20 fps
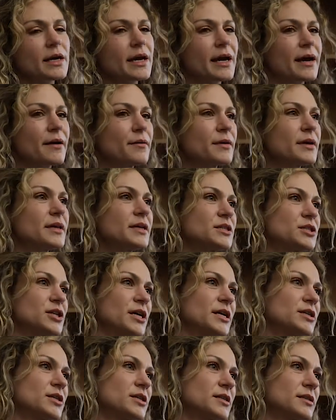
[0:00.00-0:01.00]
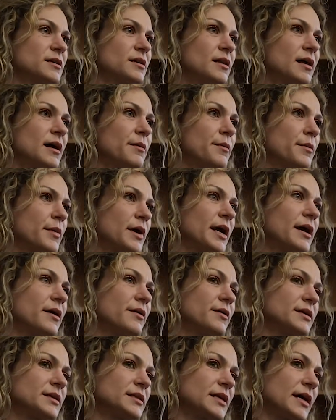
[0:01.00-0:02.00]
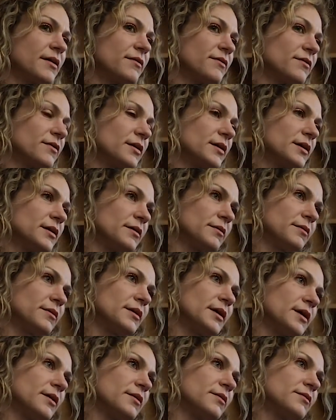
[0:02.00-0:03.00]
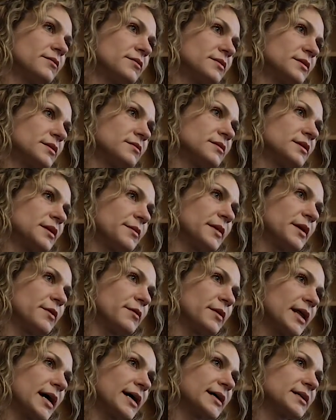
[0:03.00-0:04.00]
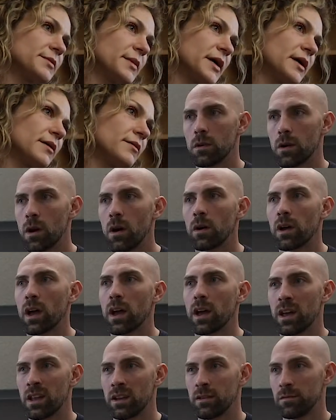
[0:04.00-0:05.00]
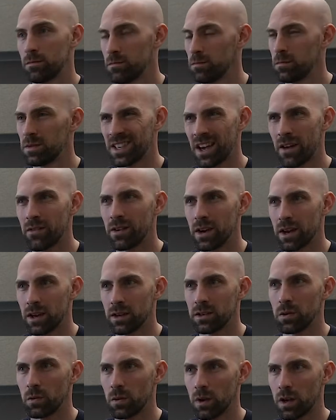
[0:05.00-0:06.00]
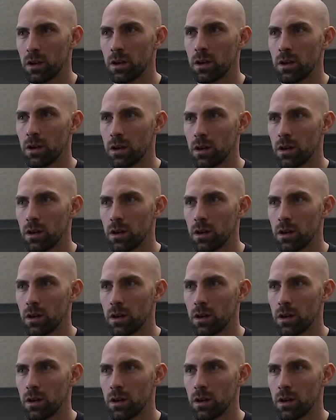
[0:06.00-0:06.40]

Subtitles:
Yeah, it really changes a lot, but I always have a little, something to relax me. Okay, and 7 nights a week?